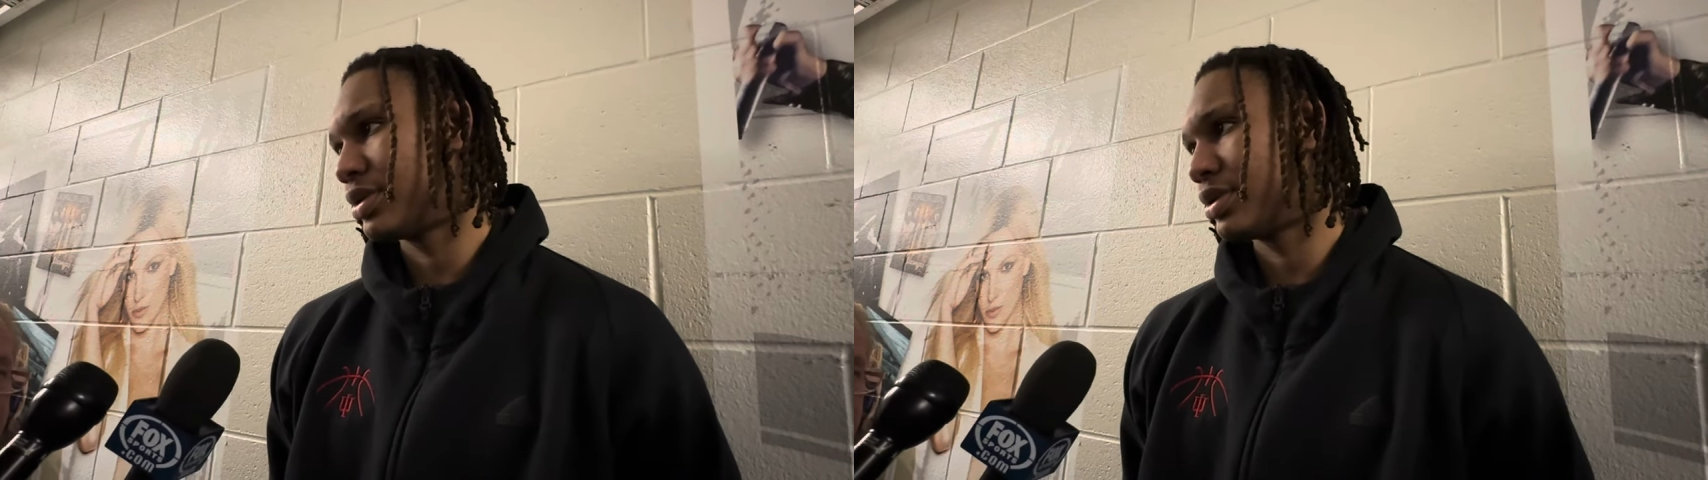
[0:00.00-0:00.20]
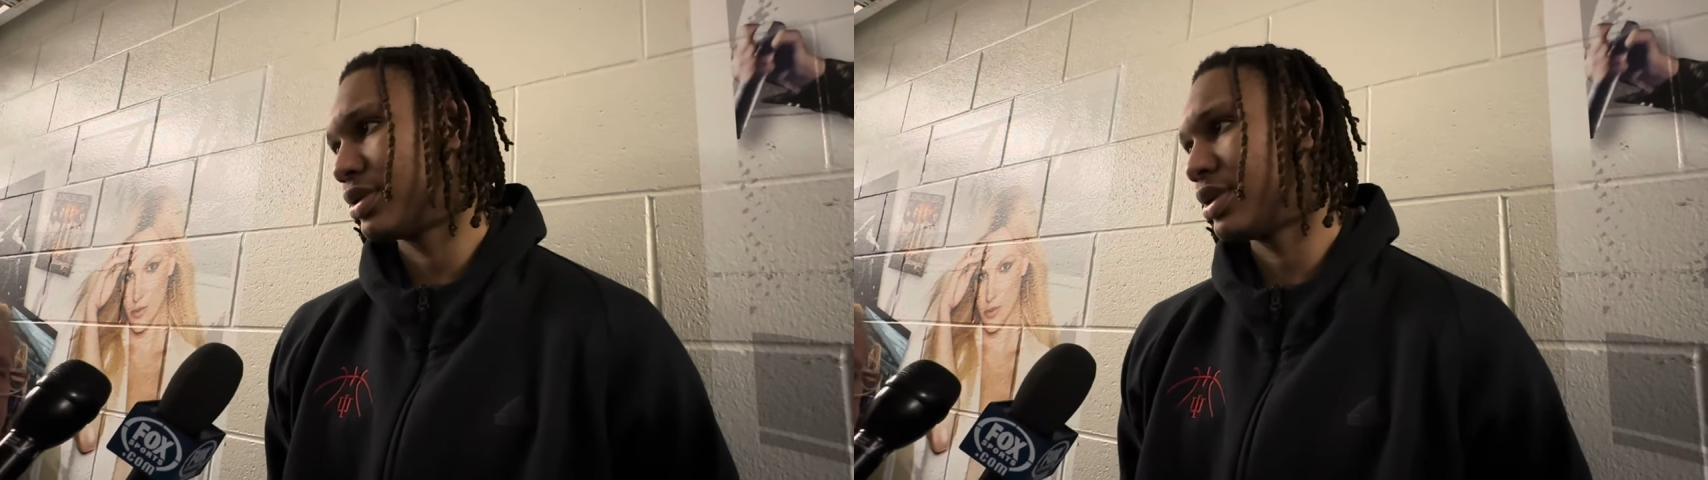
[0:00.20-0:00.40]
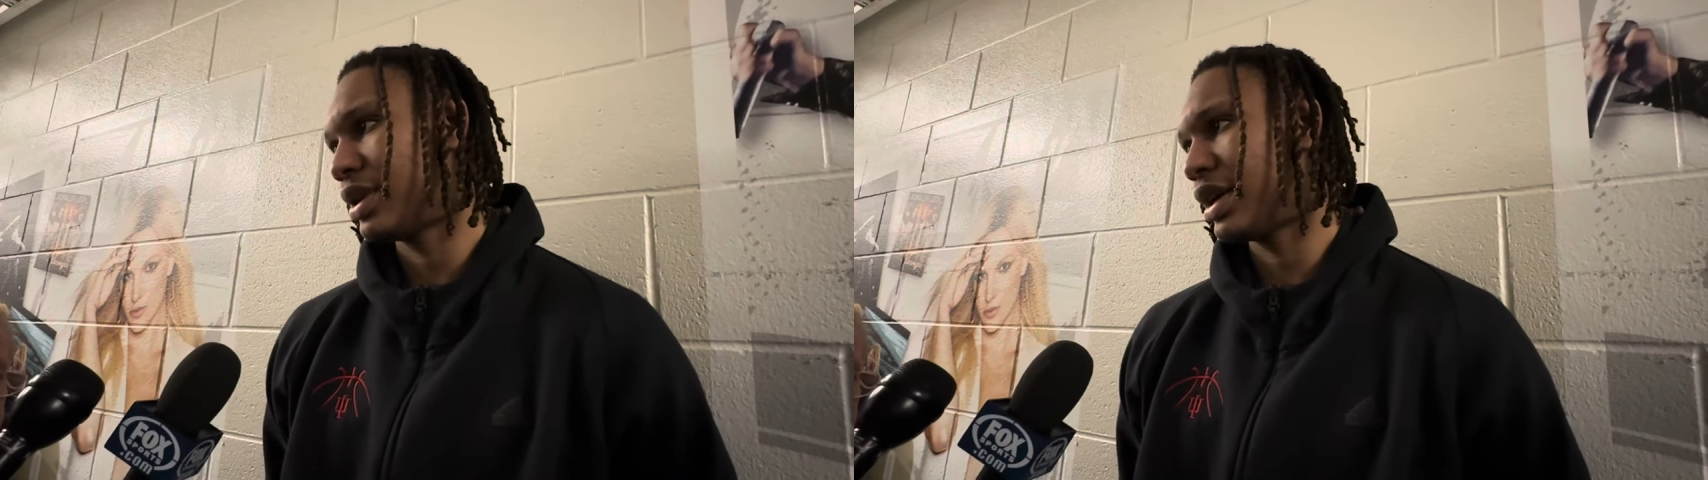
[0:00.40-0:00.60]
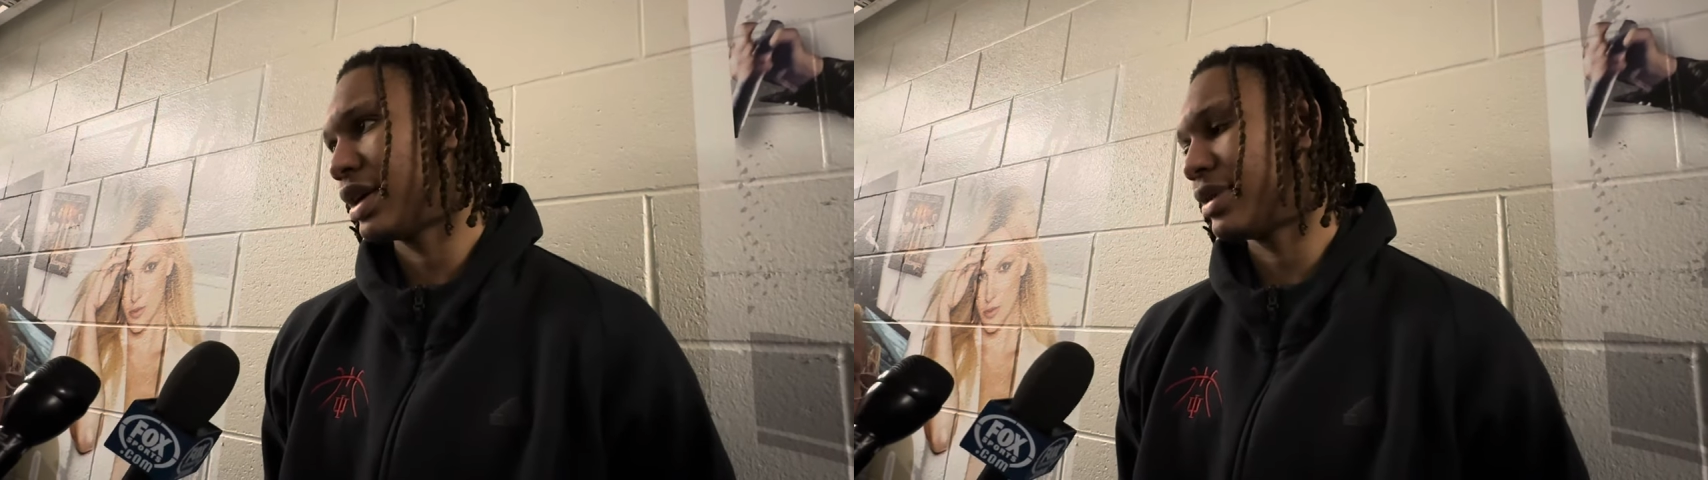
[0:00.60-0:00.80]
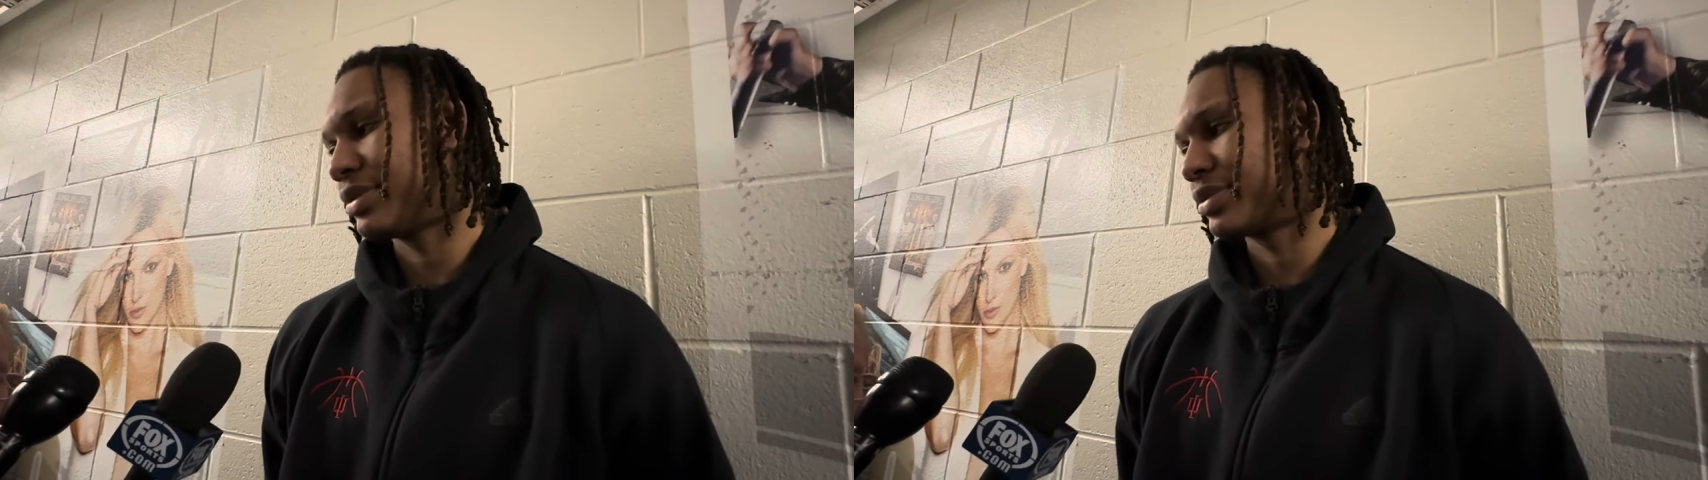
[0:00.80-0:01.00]
but yeah. do
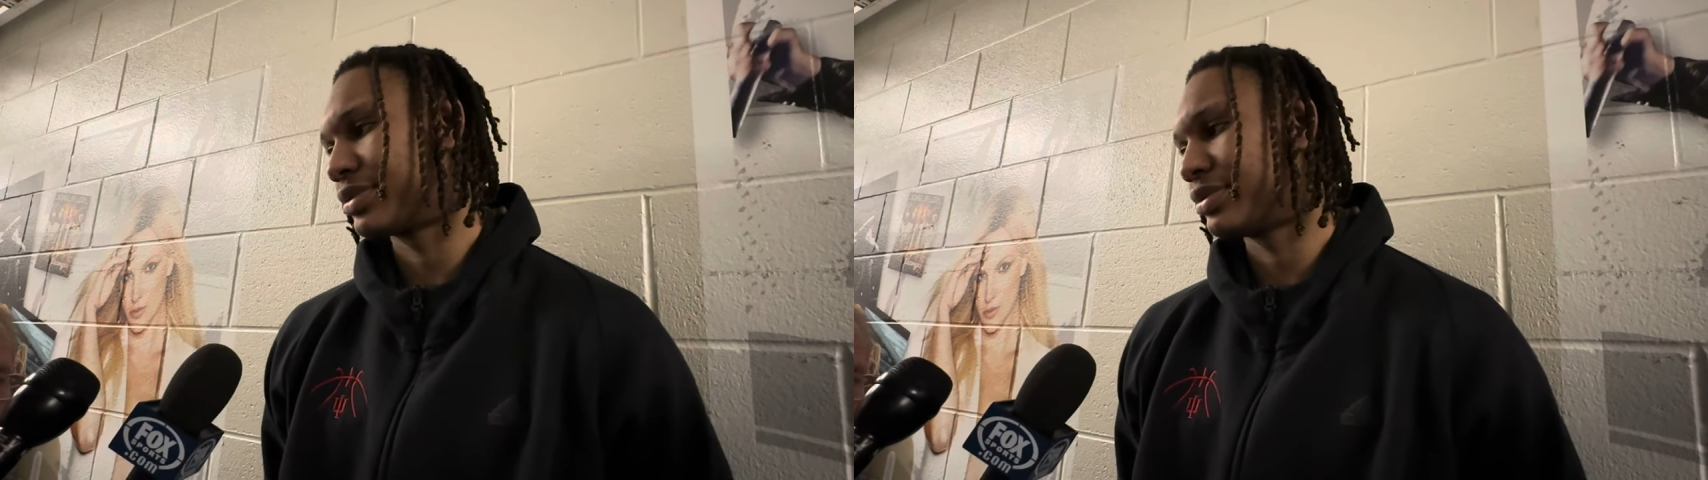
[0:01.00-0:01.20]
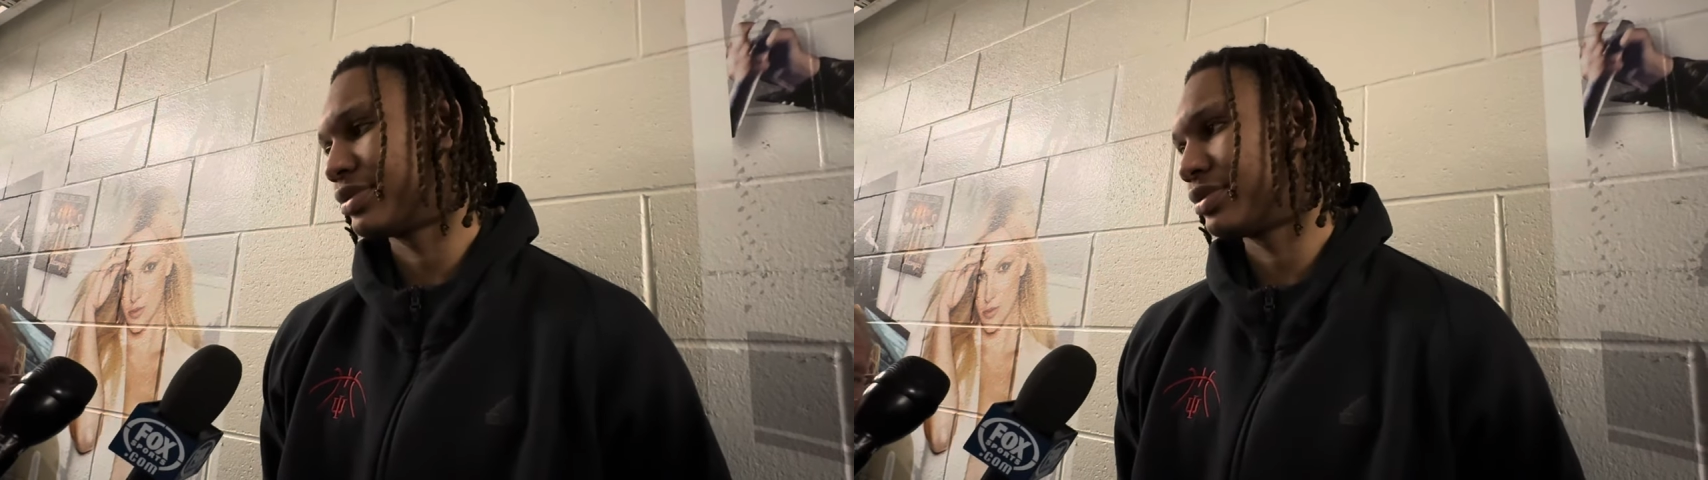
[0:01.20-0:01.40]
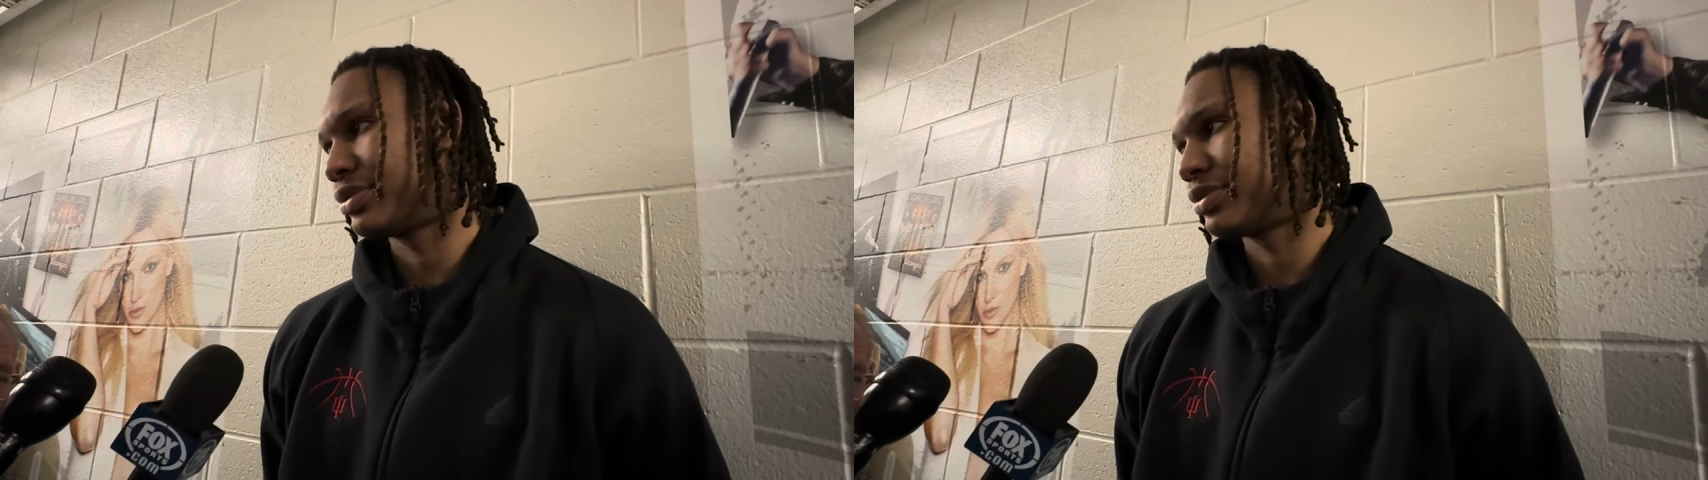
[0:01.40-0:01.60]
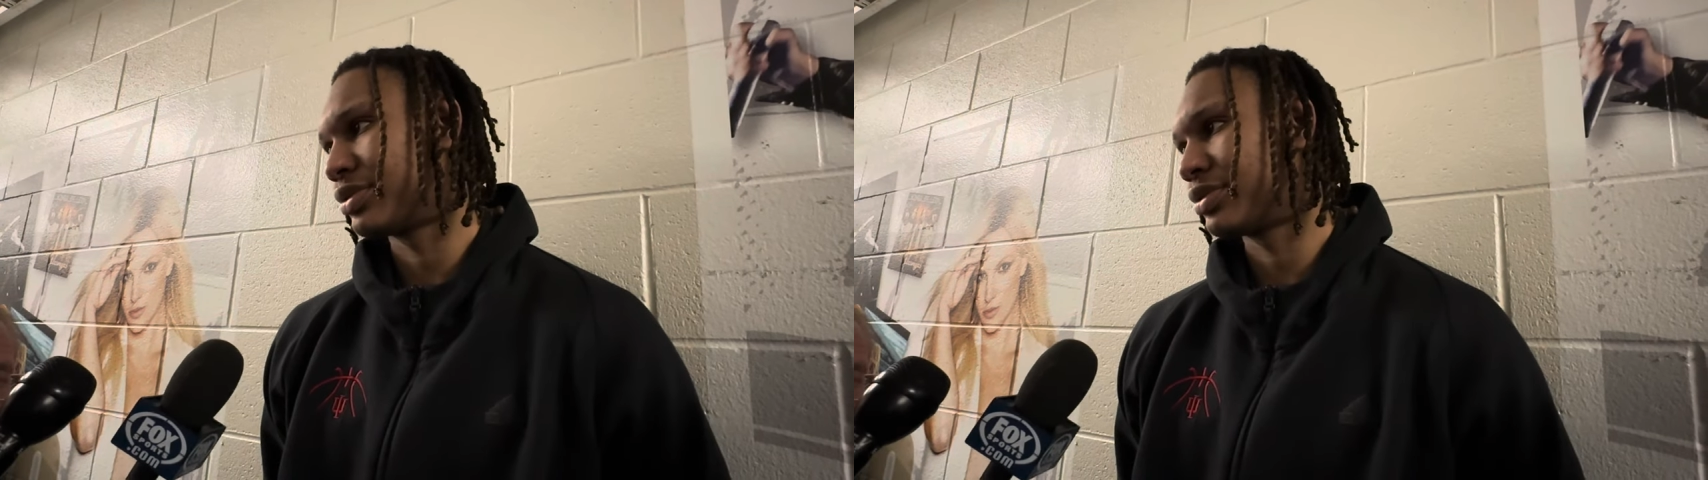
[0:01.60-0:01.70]
you feel Last like question.